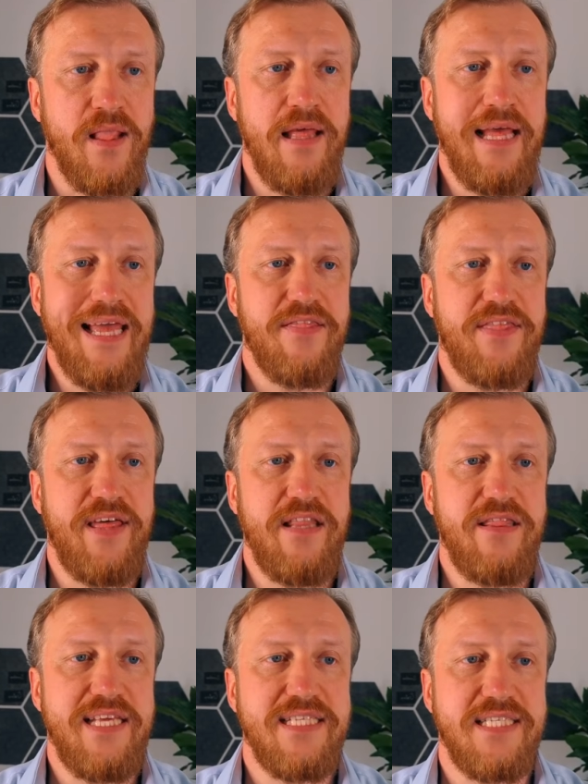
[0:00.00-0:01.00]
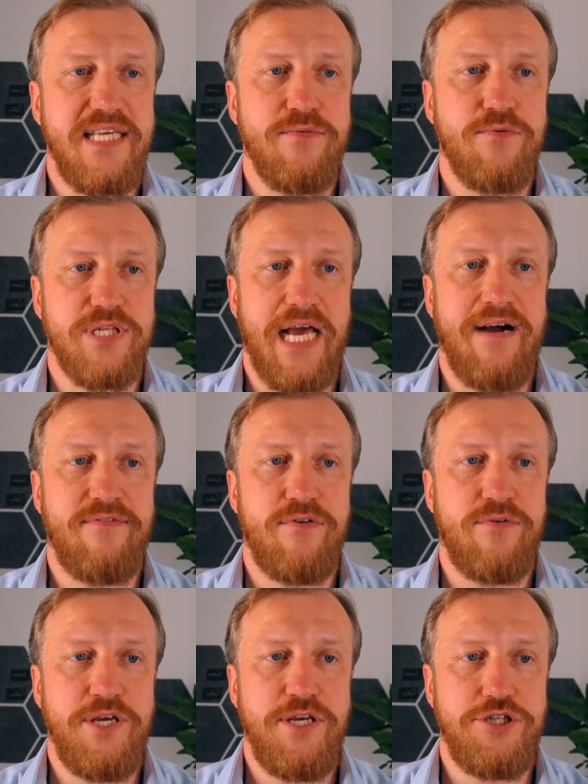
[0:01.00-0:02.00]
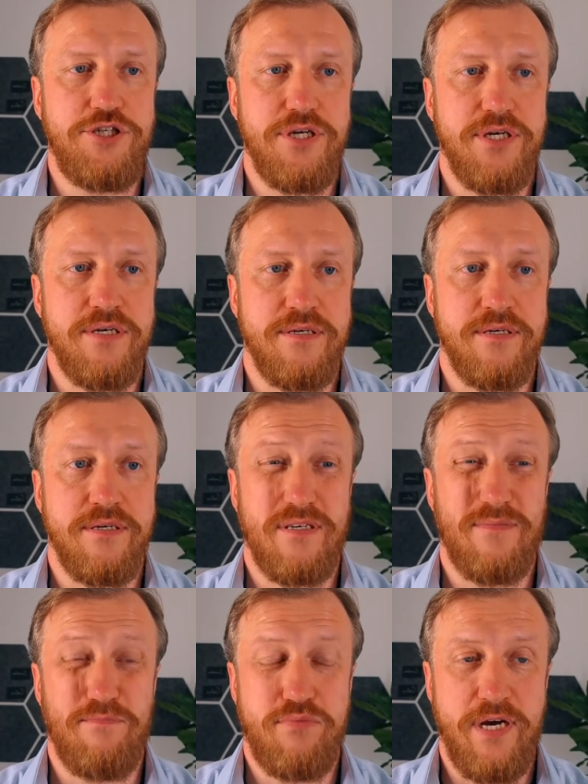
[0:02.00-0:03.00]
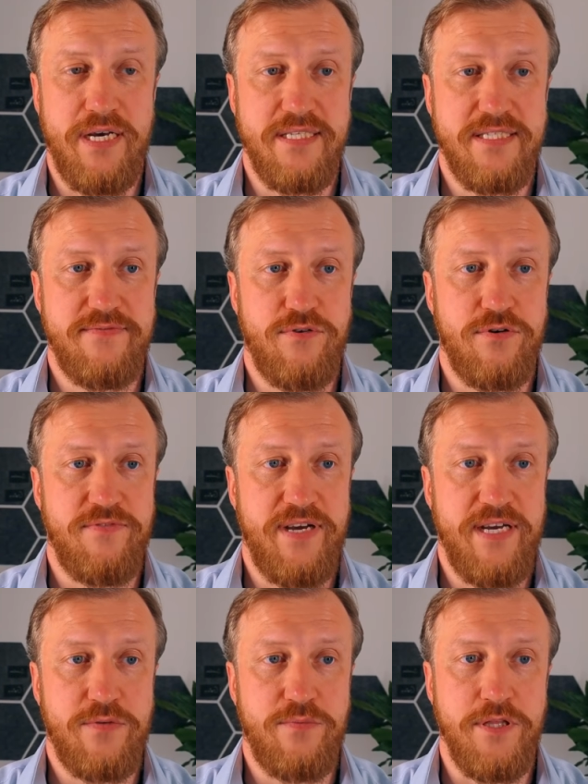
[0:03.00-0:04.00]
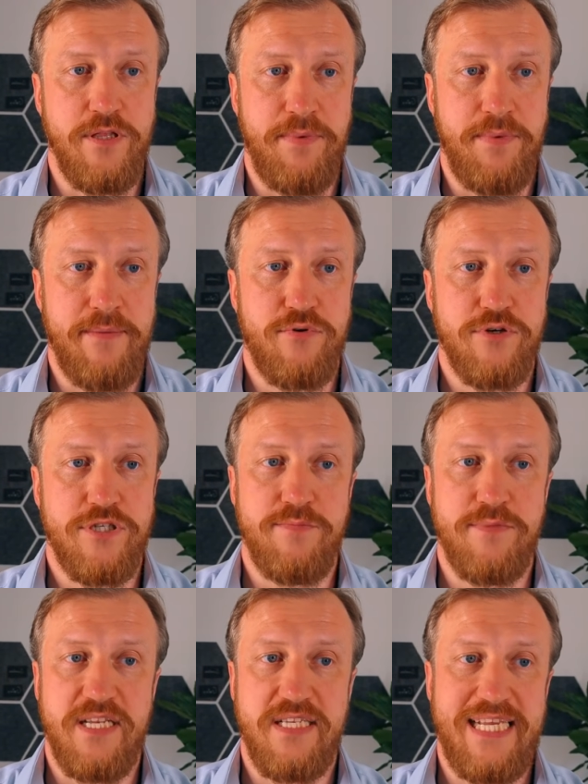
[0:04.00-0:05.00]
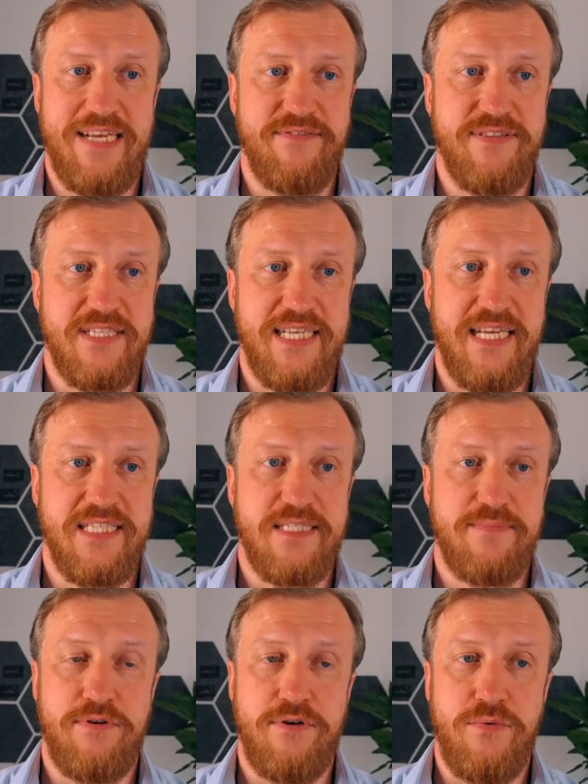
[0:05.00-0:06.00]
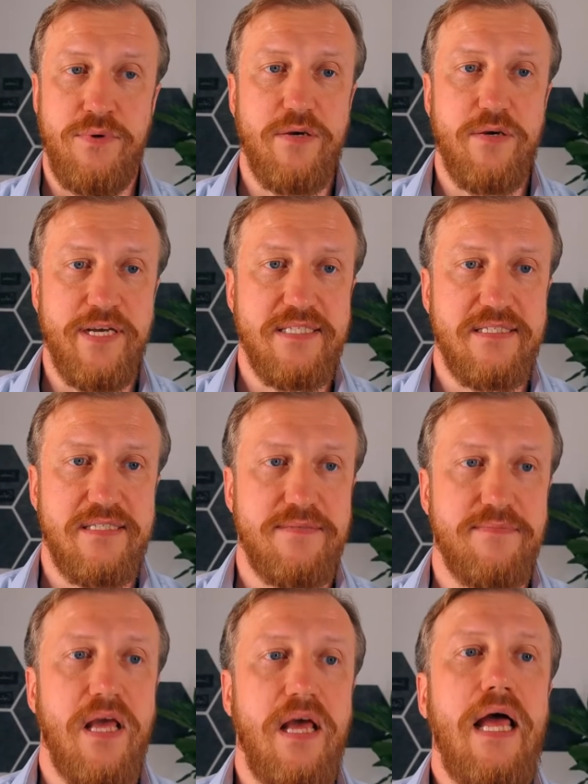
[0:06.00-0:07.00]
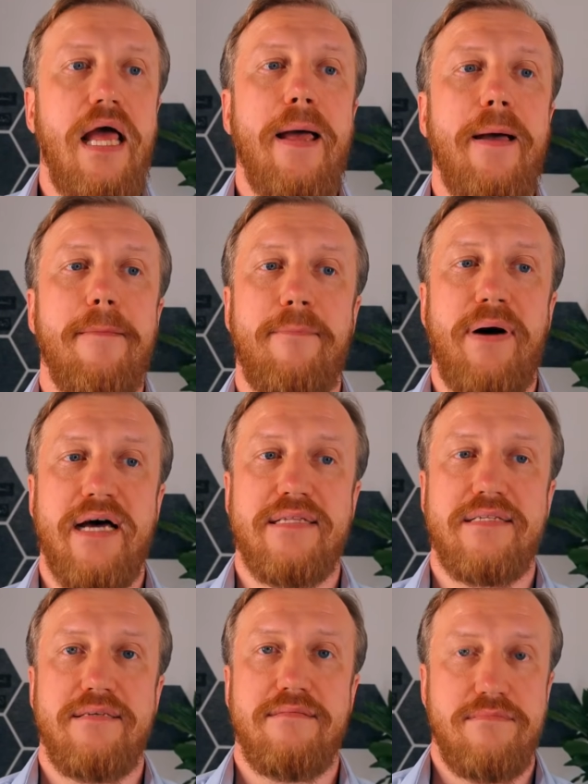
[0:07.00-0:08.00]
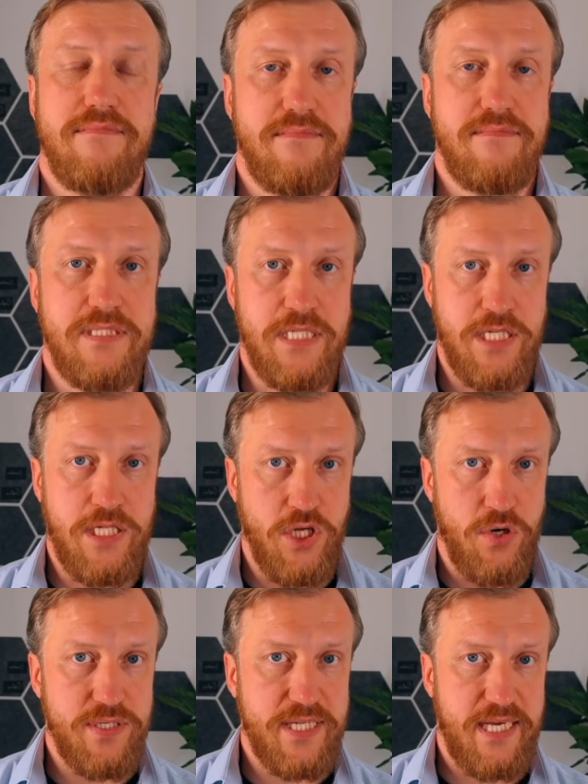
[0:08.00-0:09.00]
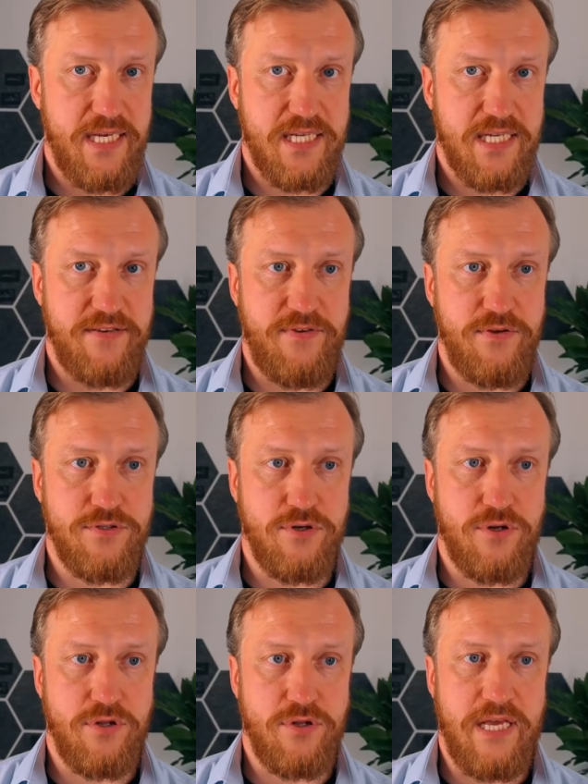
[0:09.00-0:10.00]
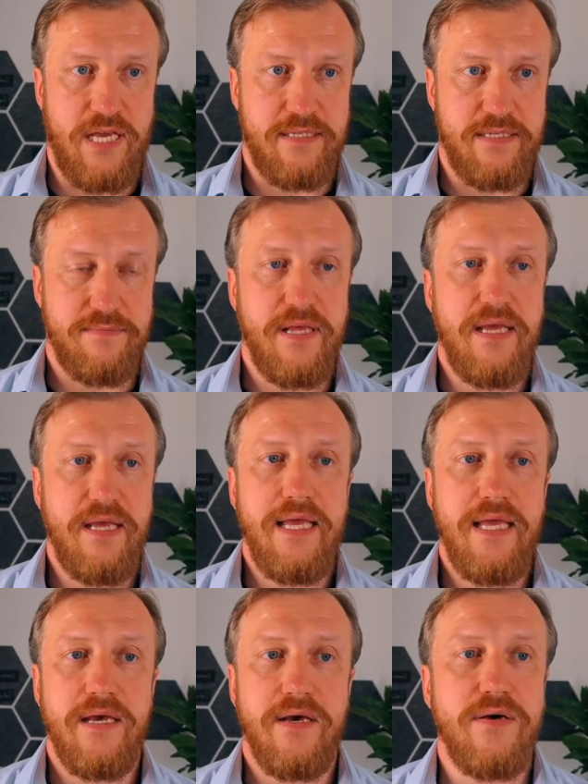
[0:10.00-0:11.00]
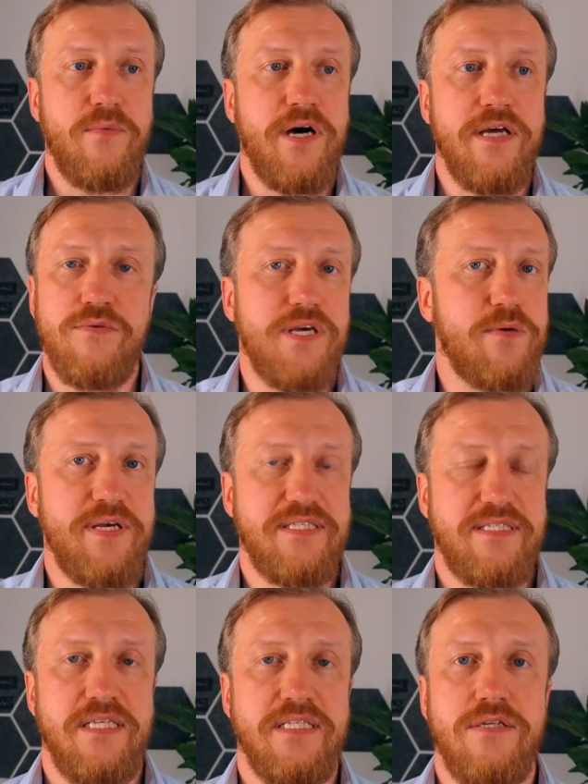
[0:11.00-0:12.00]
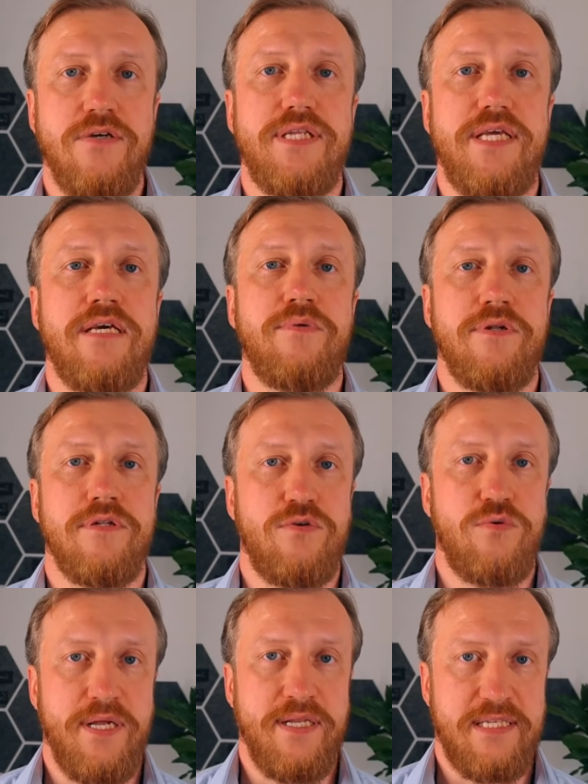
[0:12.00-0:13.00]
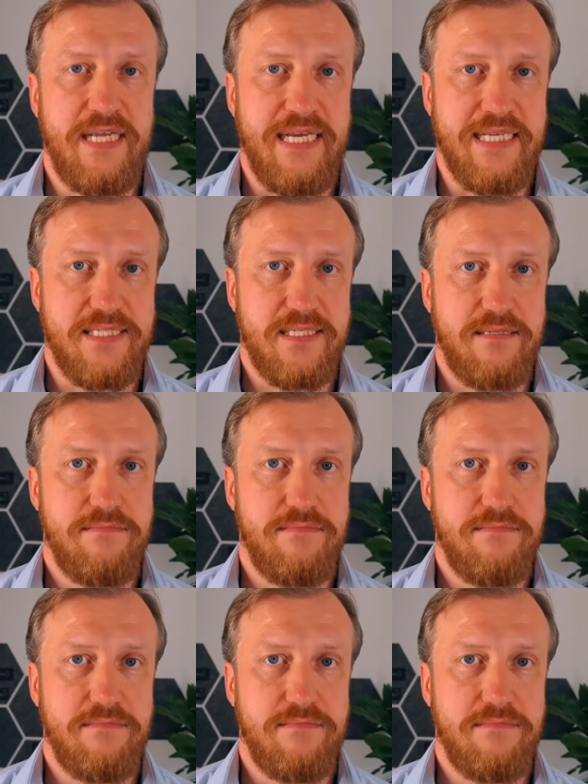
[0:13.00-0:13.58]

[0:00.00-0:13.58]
Then we see what average price for that will be approximately 7 cents per requests, but don't get confused to that. One request is not equal to one task.